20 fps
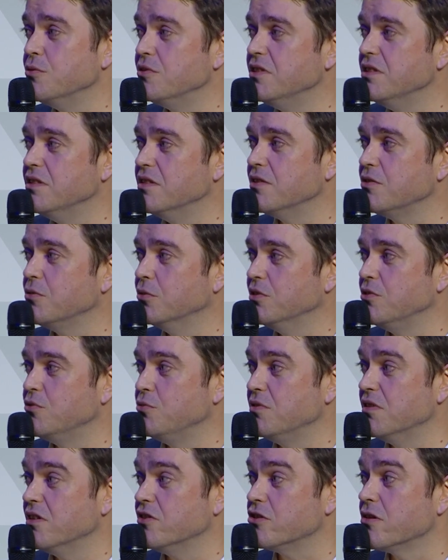
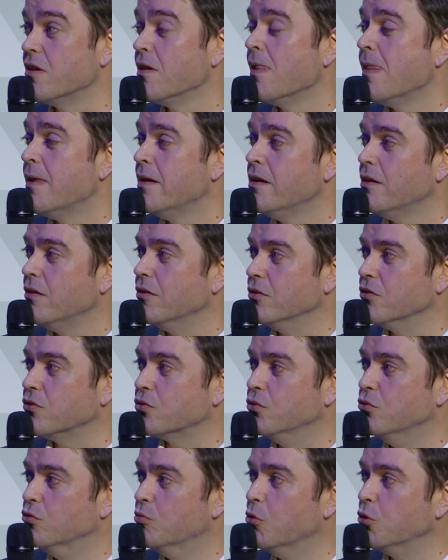deflating.
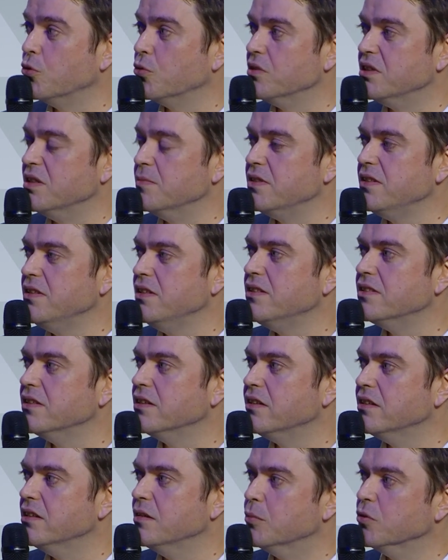It's not
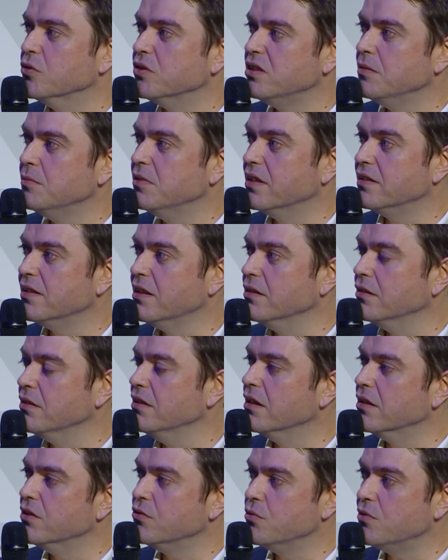going to change the
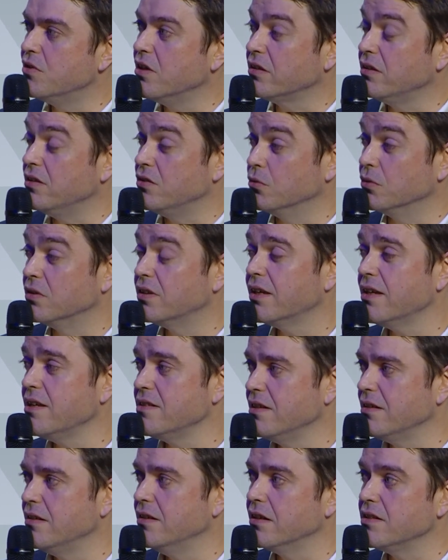use. With
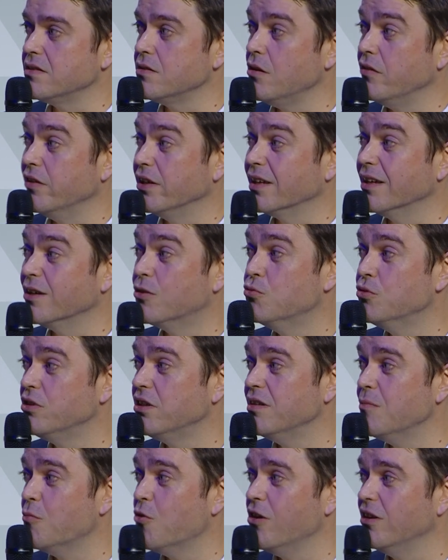DeepSeek, we can
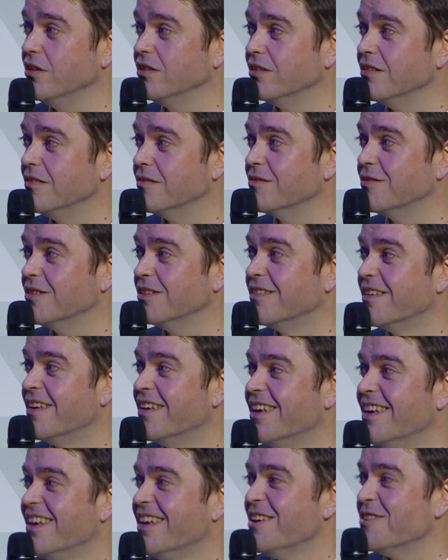see that you can have
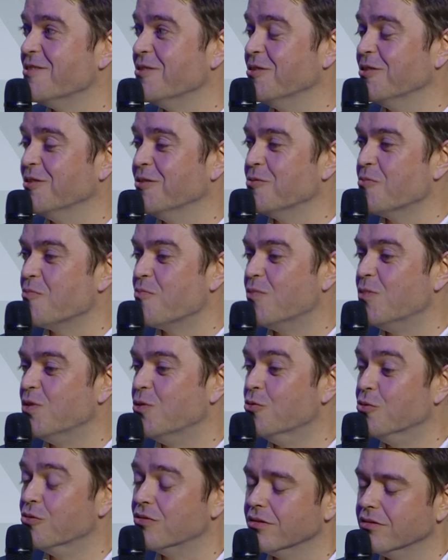very interesting
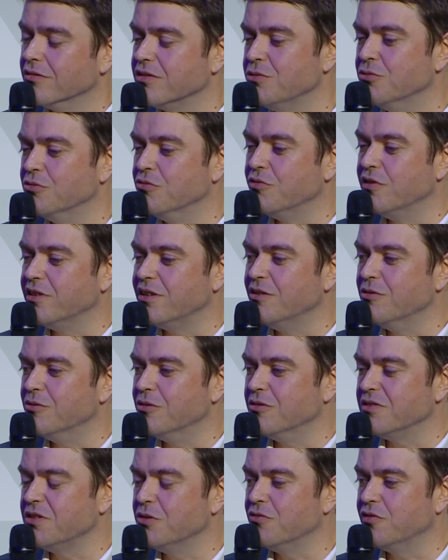results with a lesser
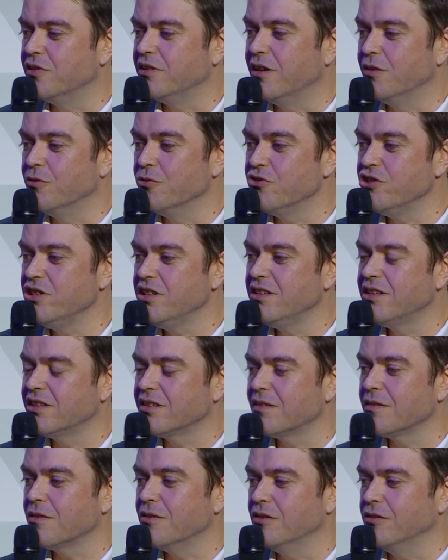cost.
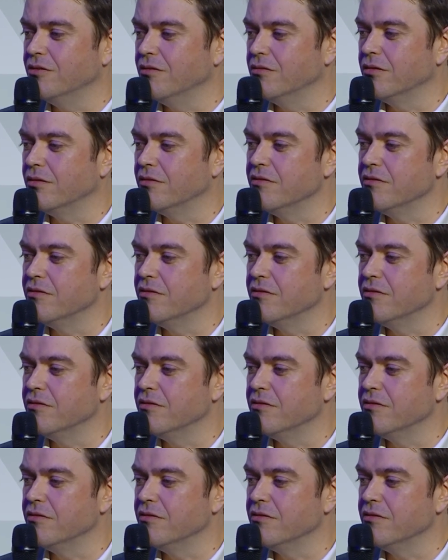So if